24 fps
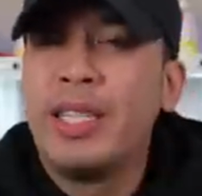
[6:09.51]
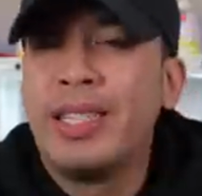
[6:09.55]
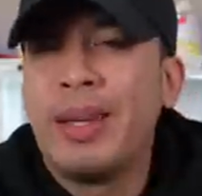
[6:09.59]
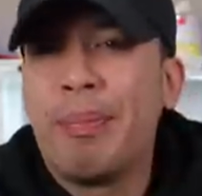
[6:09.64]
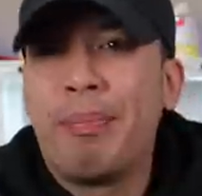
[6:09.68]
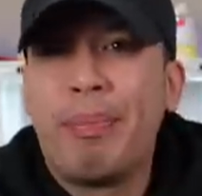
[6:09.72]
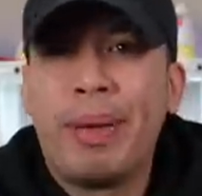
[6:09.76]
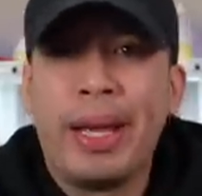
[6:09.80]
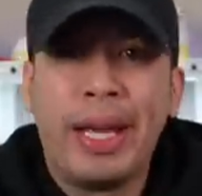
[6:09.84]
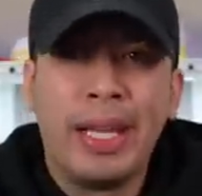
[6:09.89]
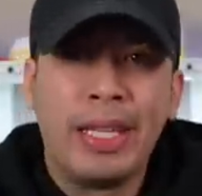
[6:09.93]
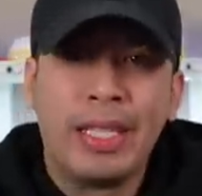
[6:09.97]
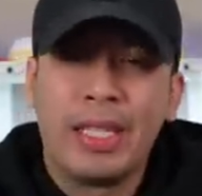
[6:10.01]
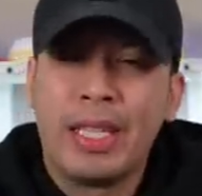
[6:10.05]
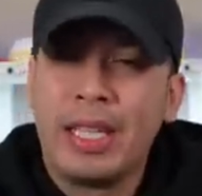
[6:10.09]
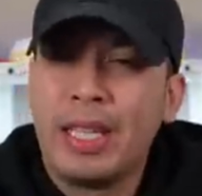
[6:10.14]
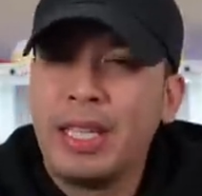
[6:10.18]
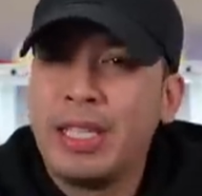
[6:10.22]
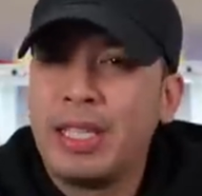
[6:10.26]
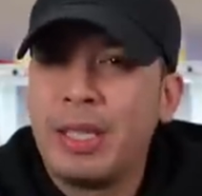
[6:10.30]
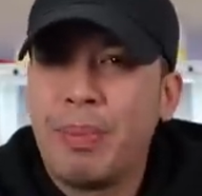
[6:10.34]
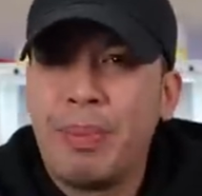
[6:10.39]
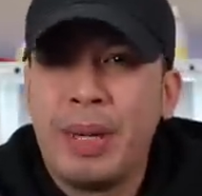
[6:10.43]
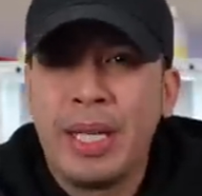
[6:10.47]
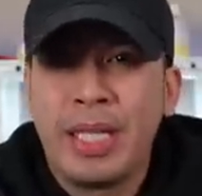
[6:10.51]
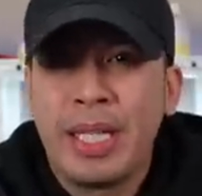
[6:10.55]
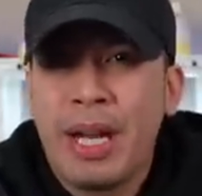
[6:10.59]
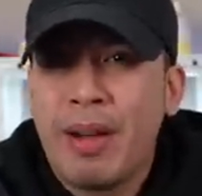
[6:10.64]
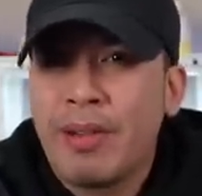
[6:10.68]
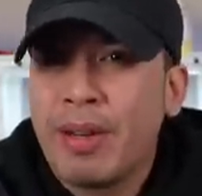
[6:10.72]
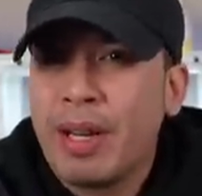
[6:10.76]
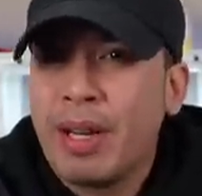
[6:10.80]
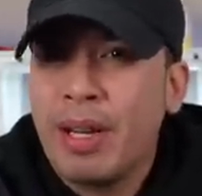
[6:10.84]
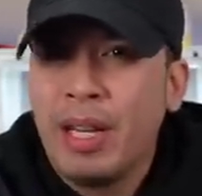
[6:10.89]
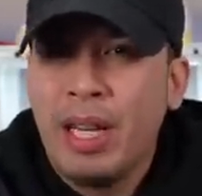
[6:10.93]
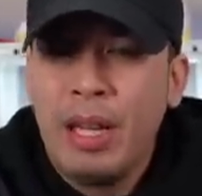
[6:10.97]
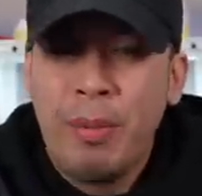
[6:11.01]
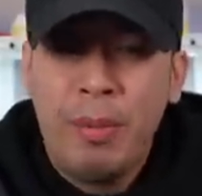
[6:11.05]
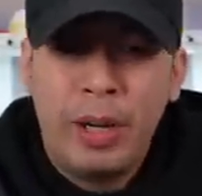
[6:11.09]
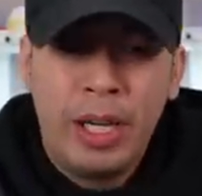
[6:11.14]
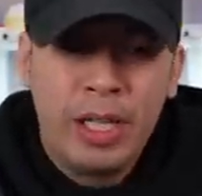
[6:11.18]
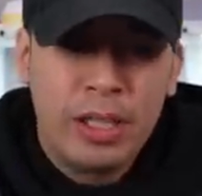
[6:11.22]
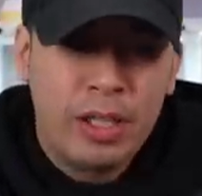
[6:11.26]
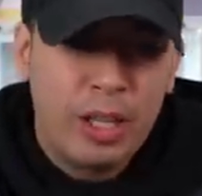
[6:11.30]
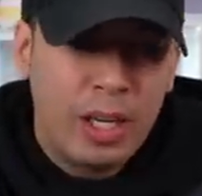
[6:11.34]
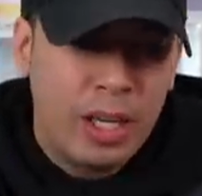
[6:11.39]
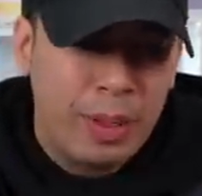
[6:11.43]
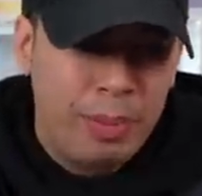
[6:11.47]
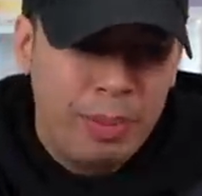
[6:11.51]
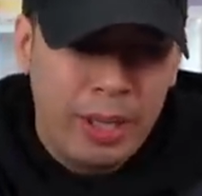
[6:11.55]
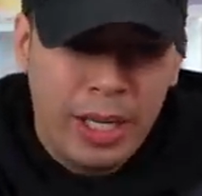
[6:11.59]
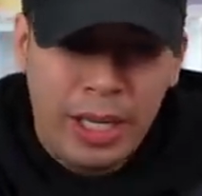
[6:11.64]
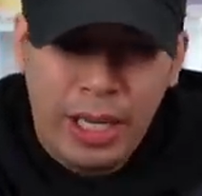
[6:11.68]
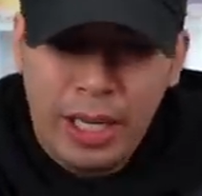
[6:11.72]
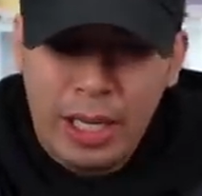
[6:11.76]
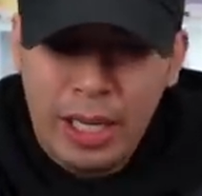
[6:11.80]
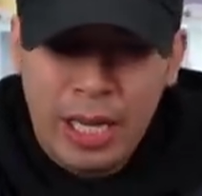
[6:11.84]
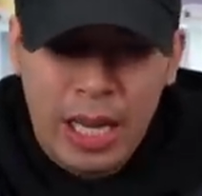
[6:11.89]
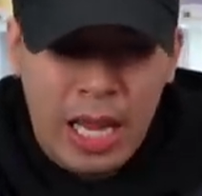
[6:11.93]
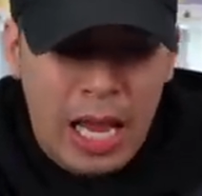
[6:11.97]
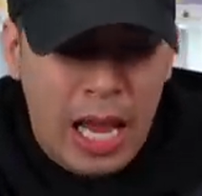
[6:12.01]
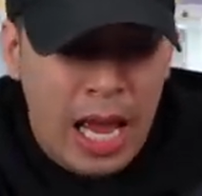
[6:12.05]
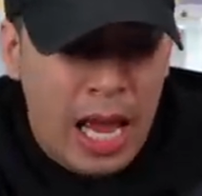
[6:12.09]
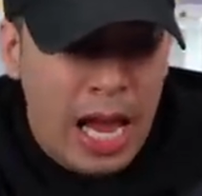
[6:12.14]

Depends. It depends how limited it's gonna be.